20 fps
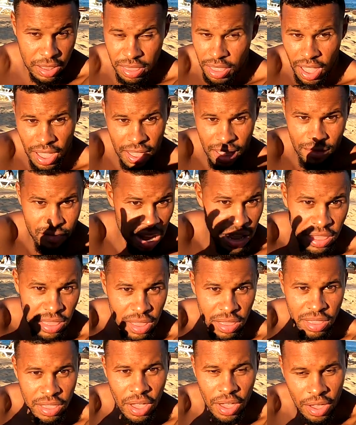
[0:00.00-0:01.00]
It's not a
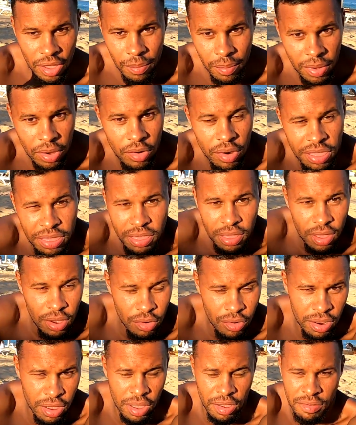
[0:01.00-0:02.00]
racist term or
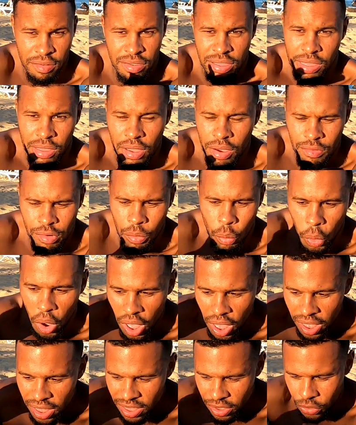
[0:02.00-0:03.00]
a, or a, or a
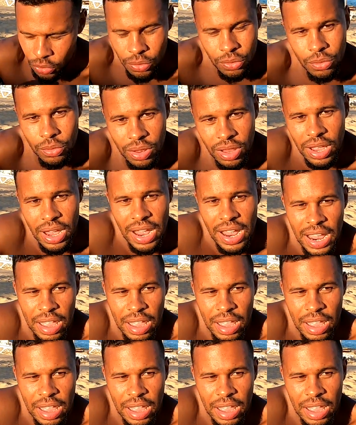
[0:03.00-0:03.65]
word at all.